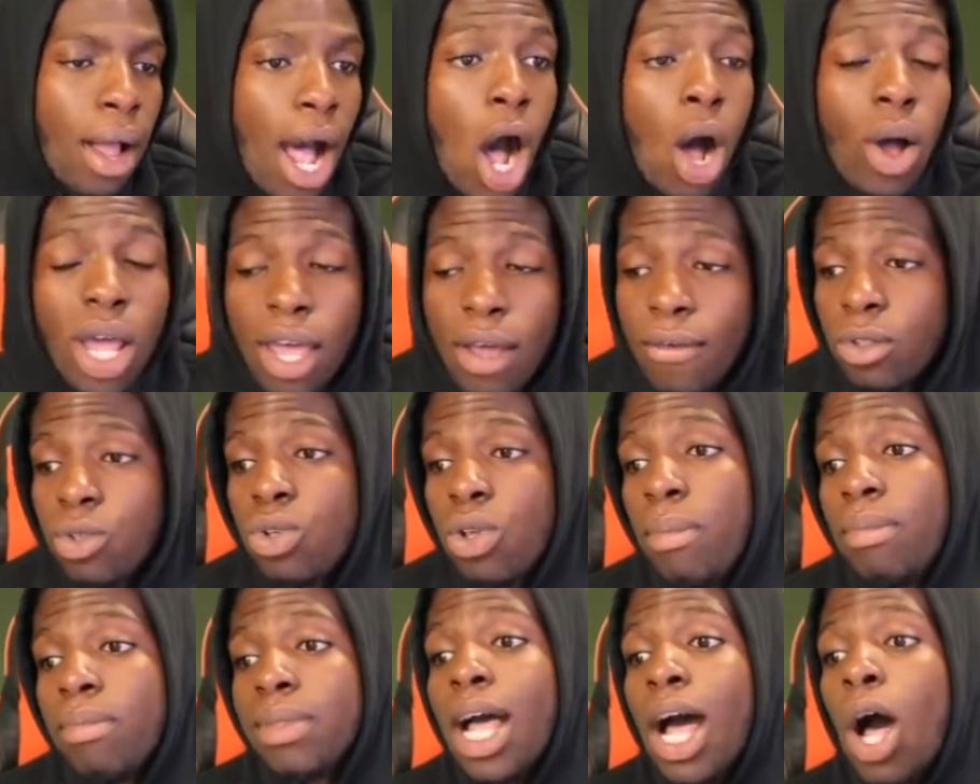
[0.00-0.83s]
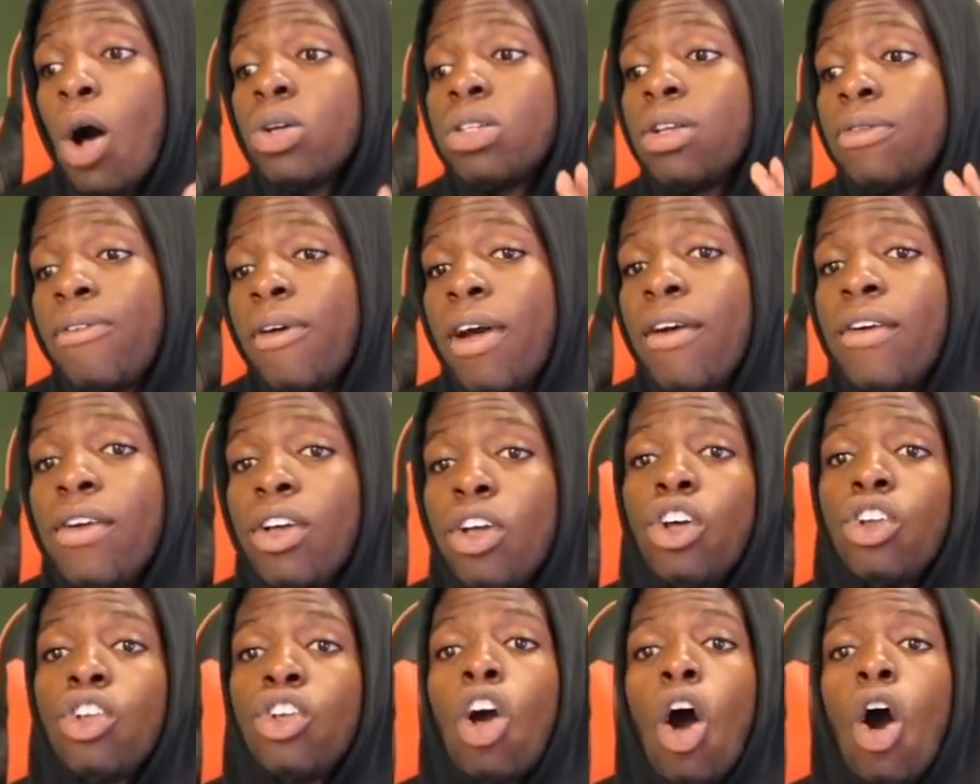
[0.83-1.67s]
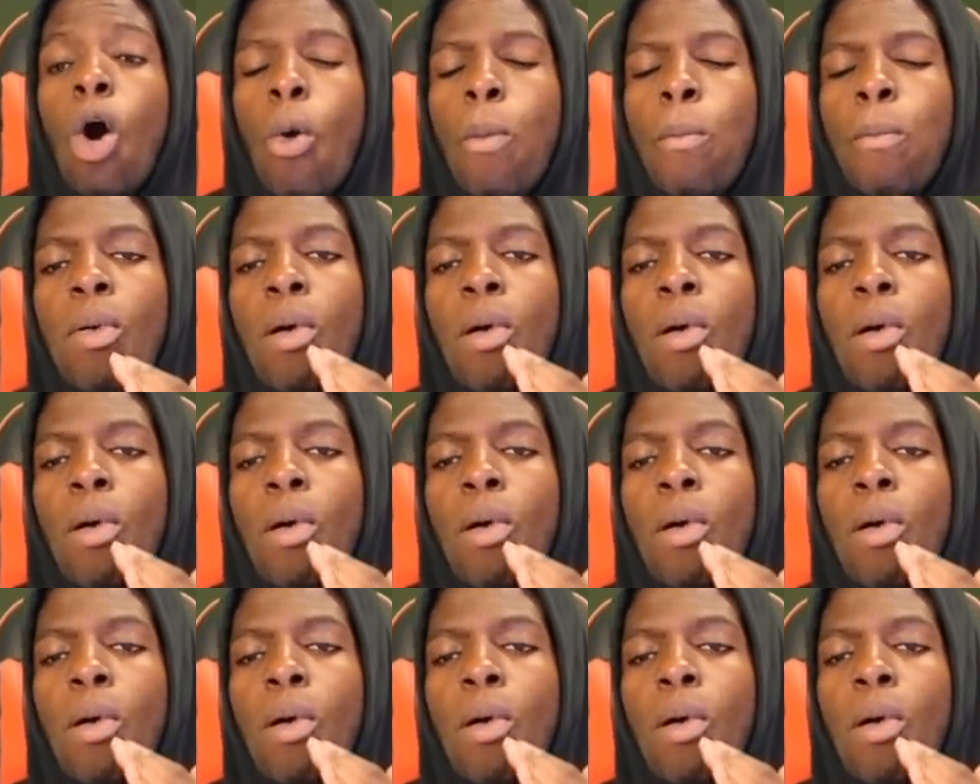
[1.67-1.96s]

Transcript: I'll give it to him. That was a very good goal.